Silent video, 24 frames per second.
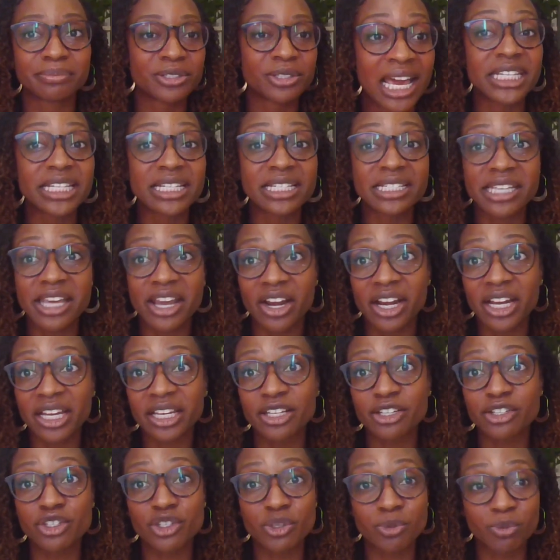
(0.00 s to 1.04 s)
military
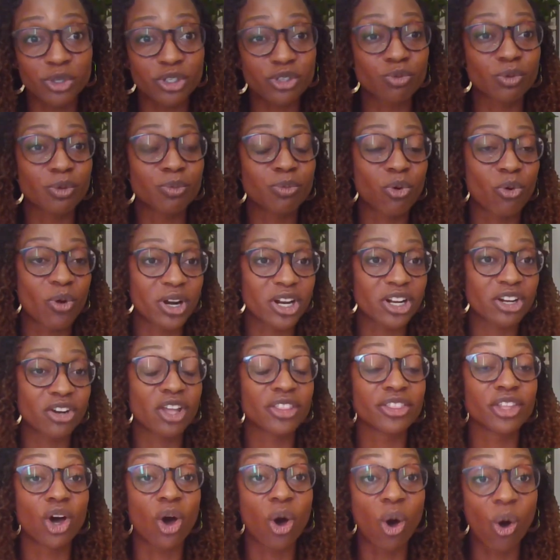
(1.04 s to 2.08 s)
consumers reported
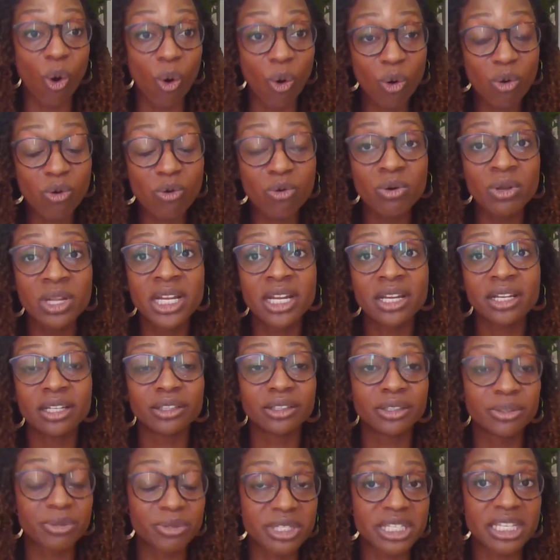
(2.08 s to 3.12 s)
on the whole
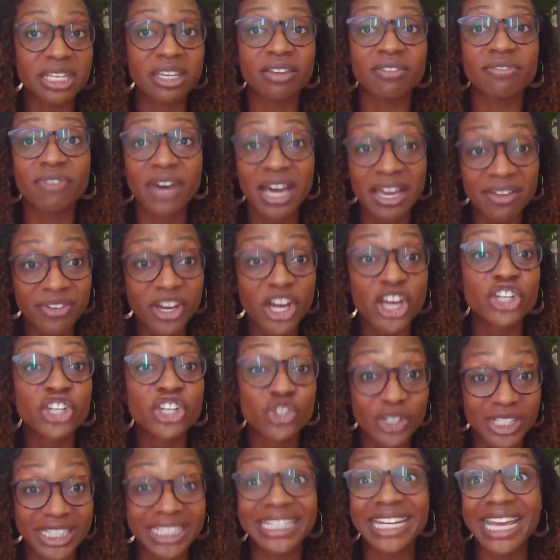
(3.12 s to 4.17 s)
losing
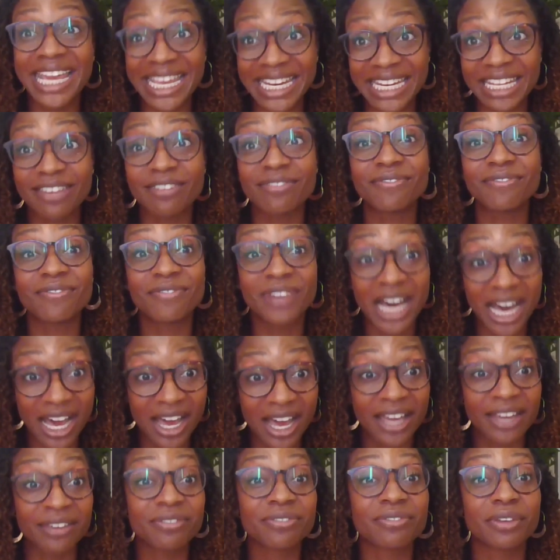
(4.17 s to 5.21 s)

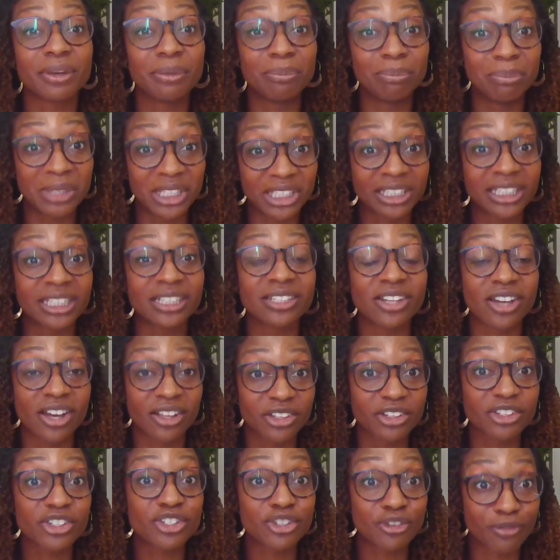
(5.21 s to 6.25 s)
$585 million
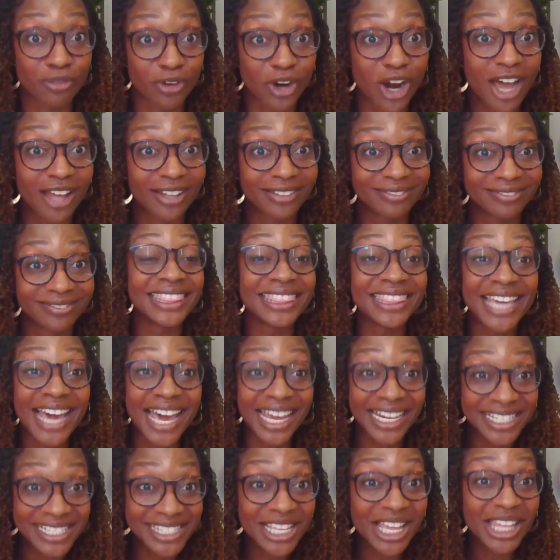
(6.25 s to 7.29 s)
to fraud.
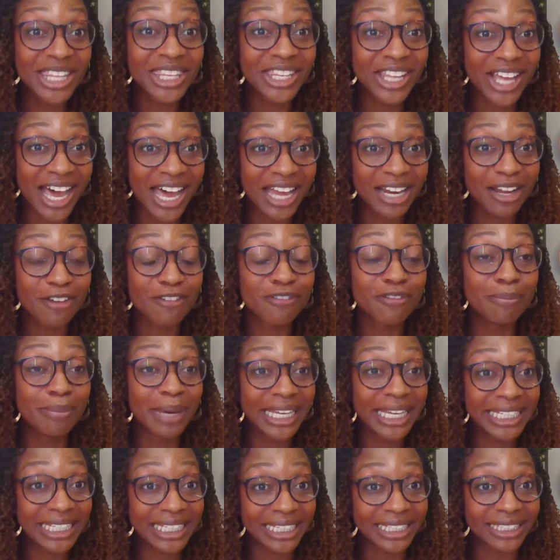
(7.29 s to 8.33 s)
That is a lot of
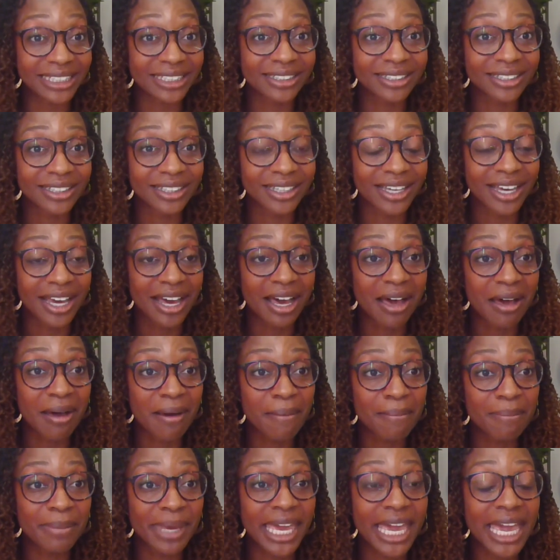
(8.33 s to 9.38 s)
money.
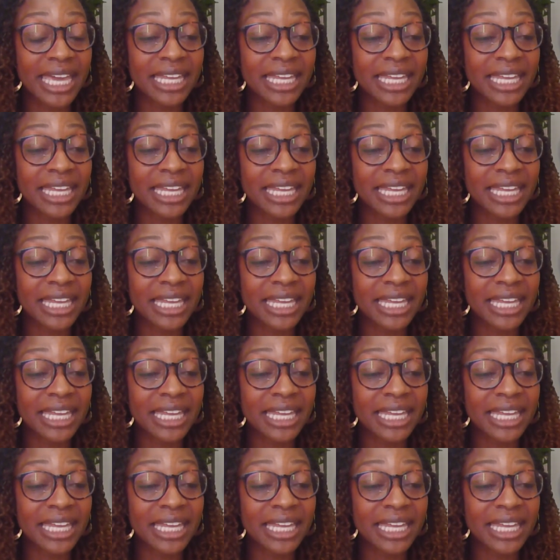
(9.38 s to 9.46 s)
And,